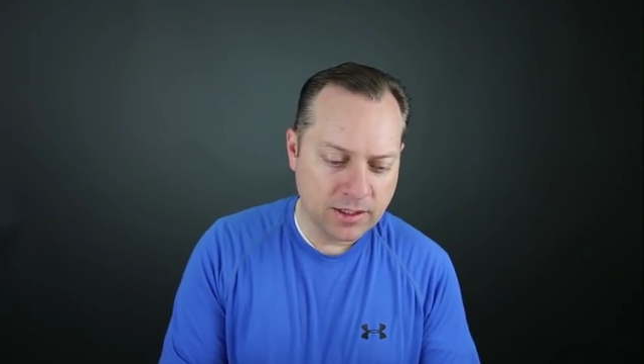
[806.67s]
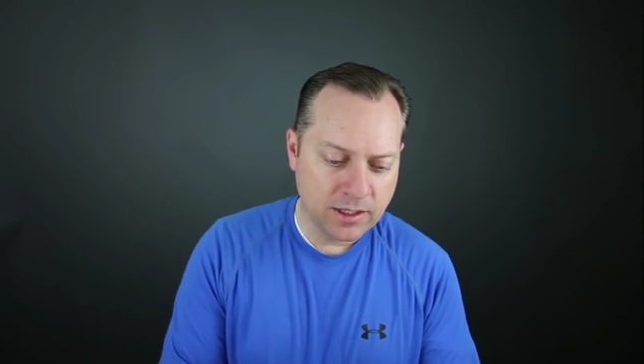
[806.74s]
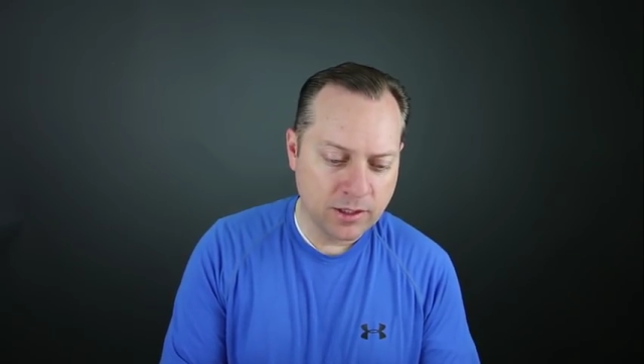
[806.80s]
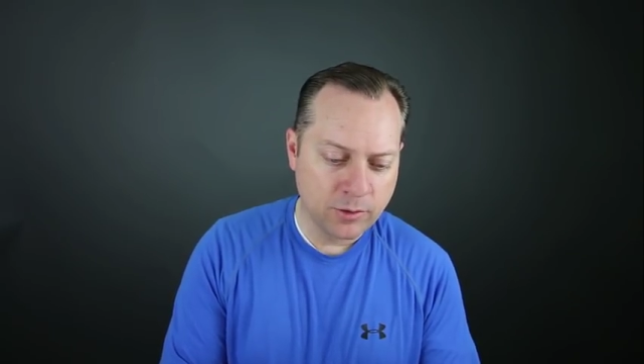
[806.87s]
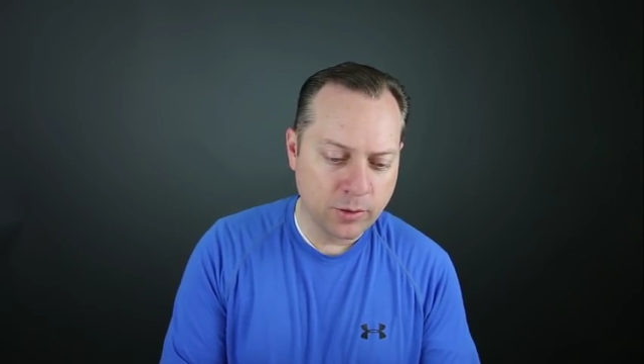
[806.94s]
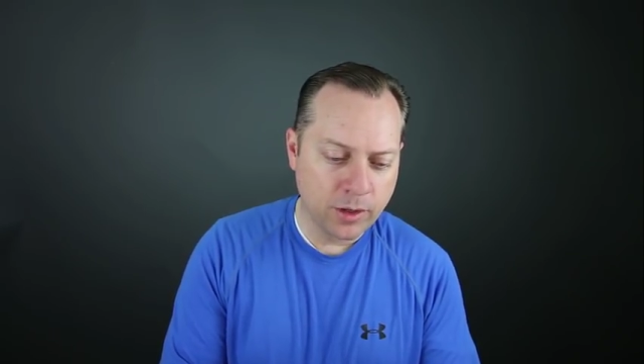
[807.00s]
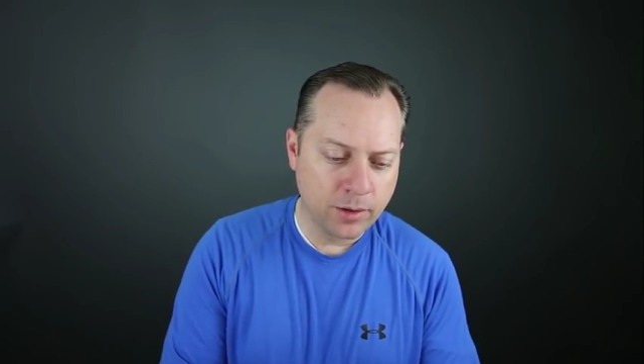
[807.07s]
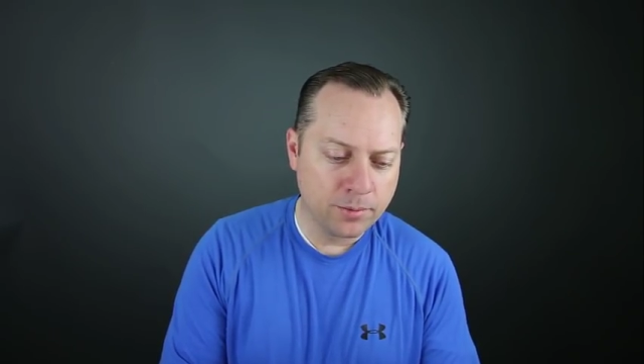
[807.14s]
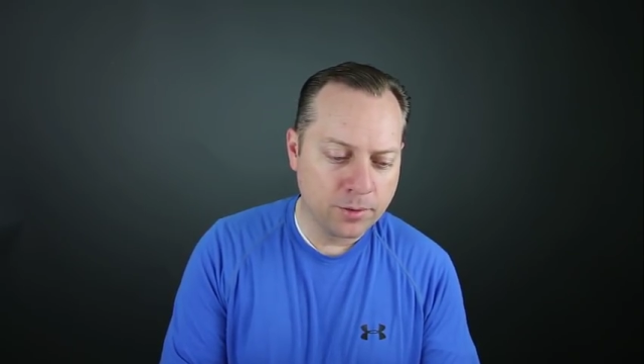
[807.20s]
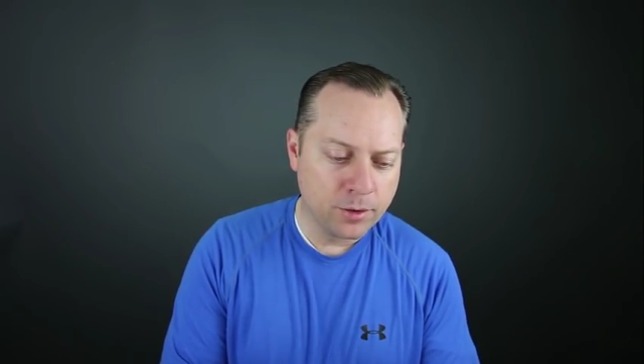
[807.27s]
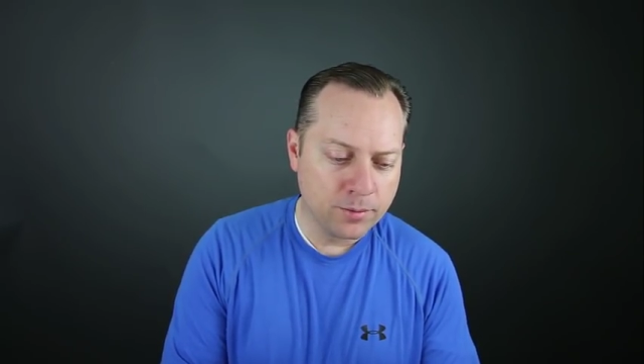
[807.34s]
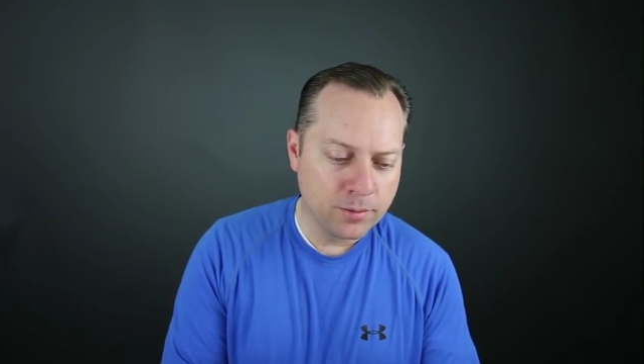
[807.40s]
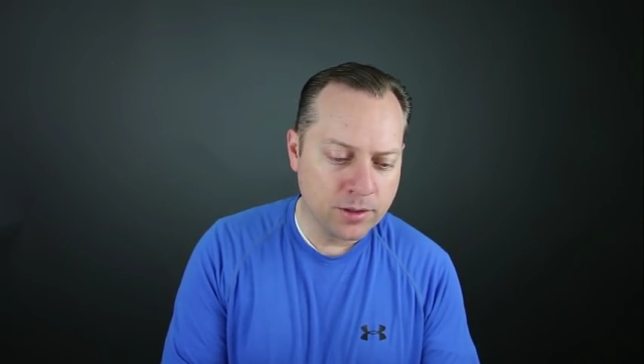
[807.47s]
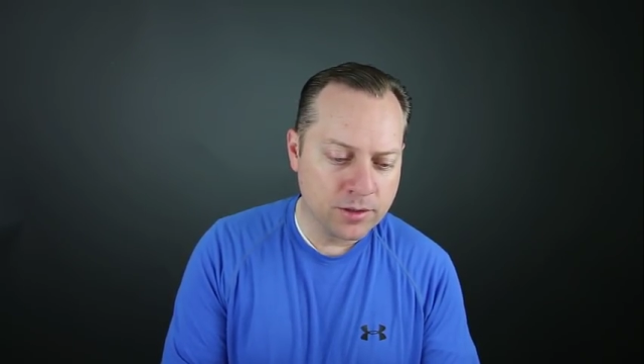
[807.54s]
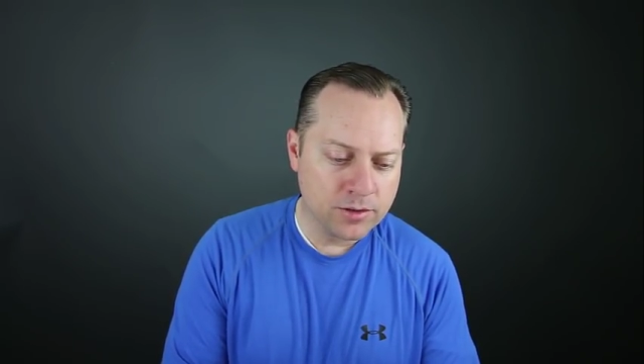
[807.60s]
King
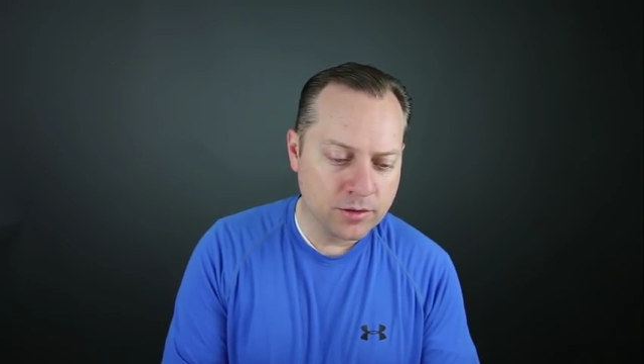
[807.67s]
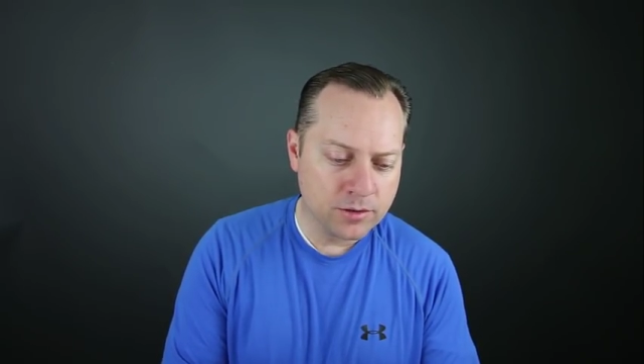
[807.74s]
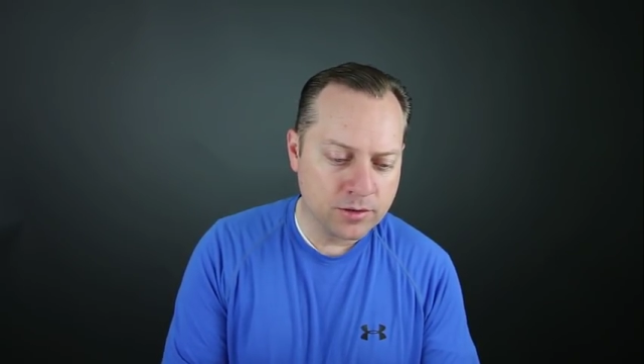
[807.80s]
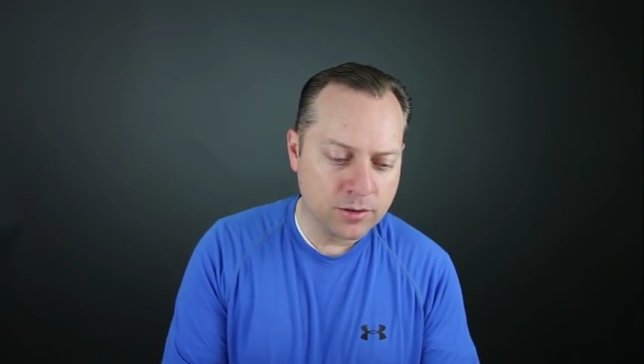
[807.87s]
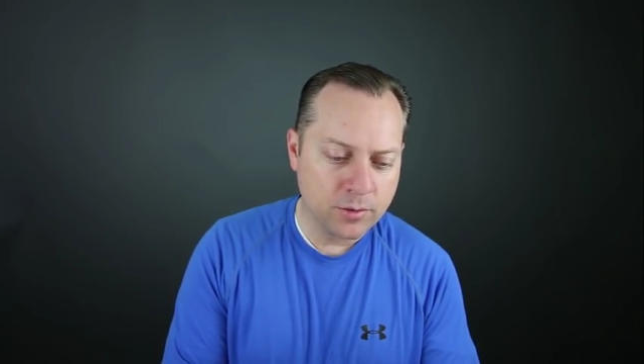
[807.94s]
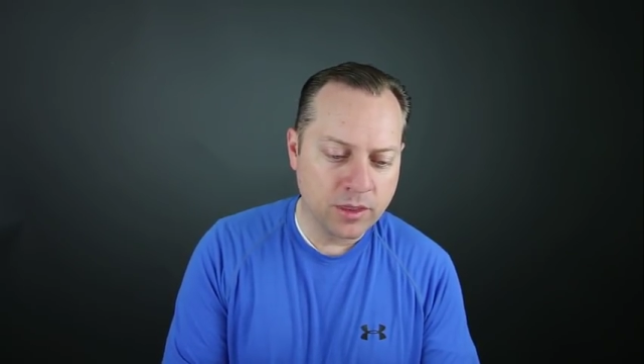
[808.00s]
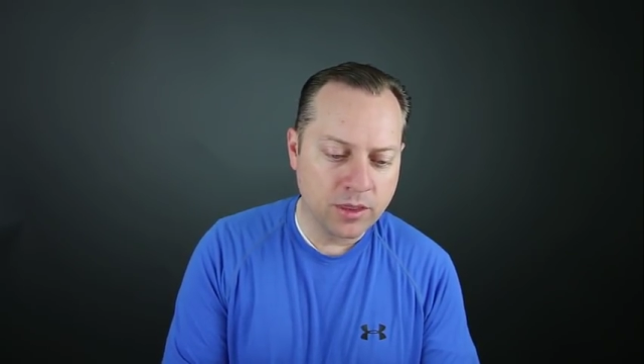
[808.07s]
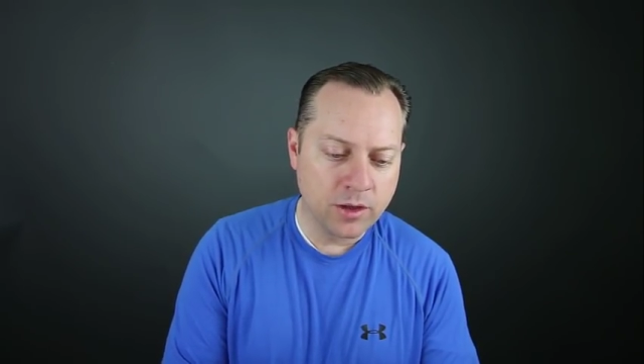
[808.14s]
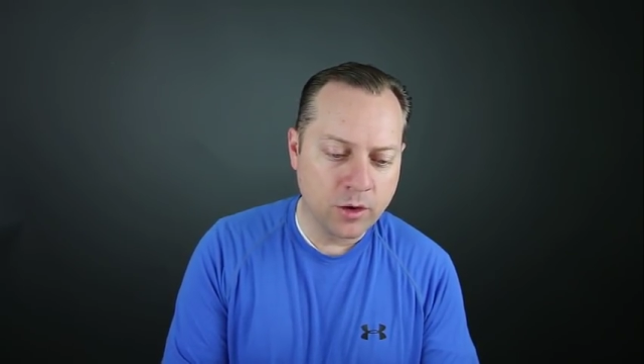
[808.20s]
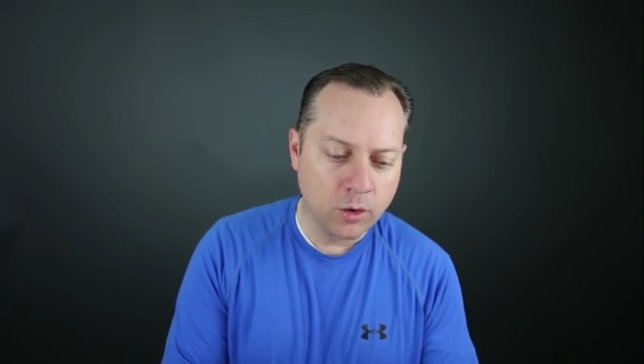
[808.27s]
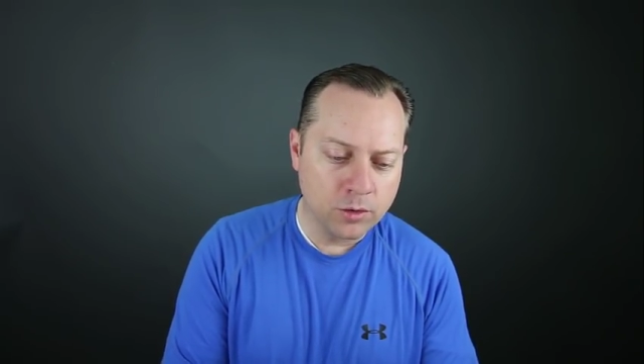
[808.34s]
Rehoboam consulted with the